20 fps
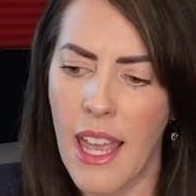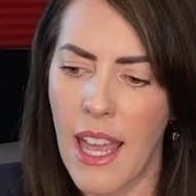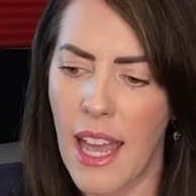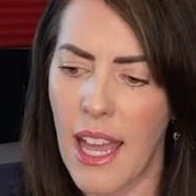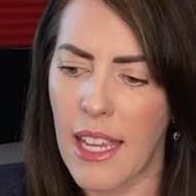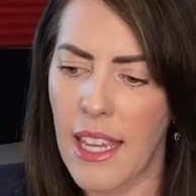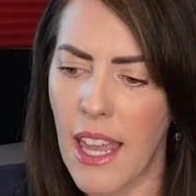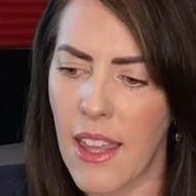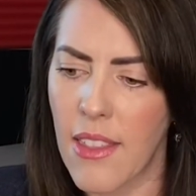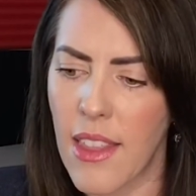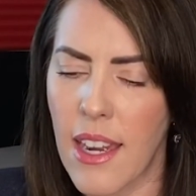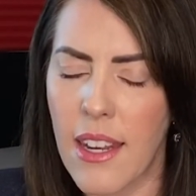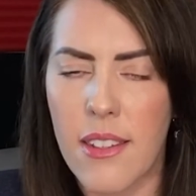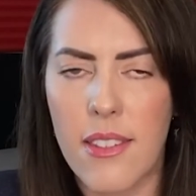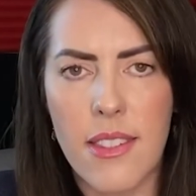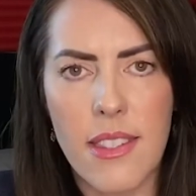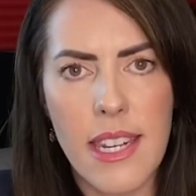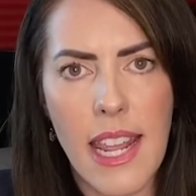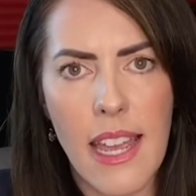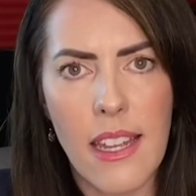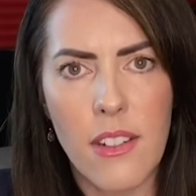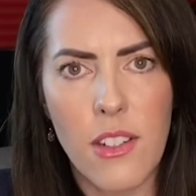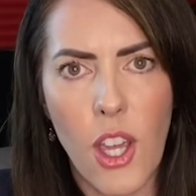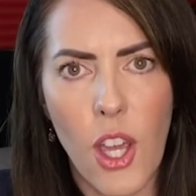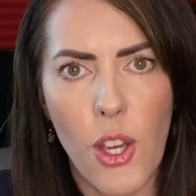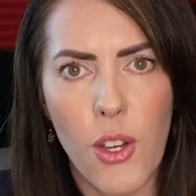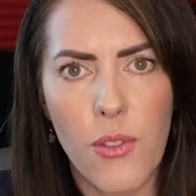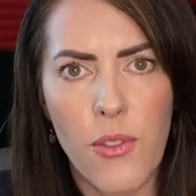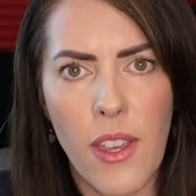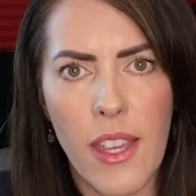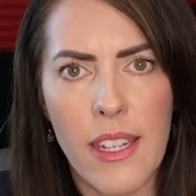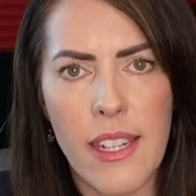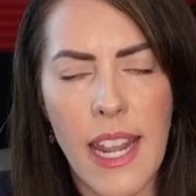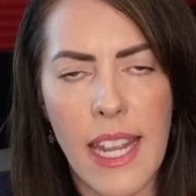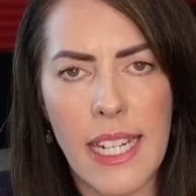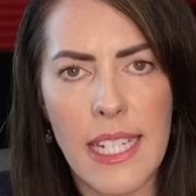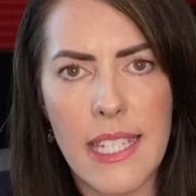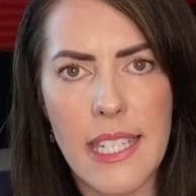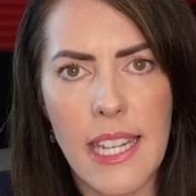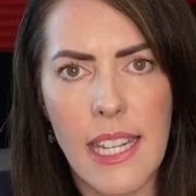Again, that is
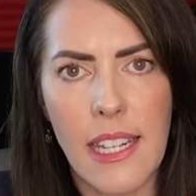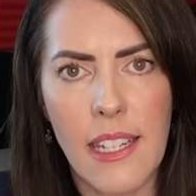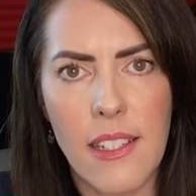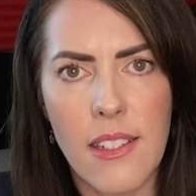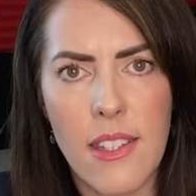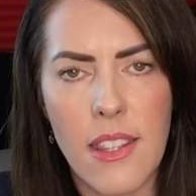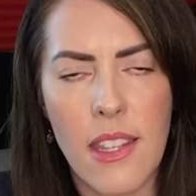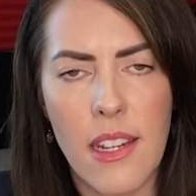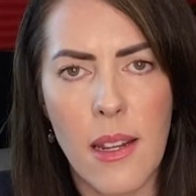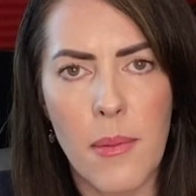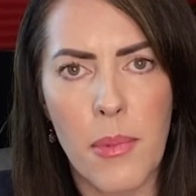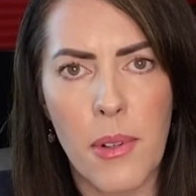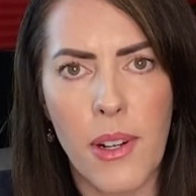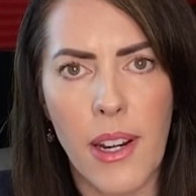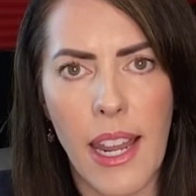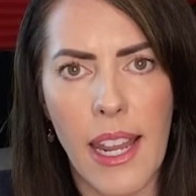STANCOVID19 to the number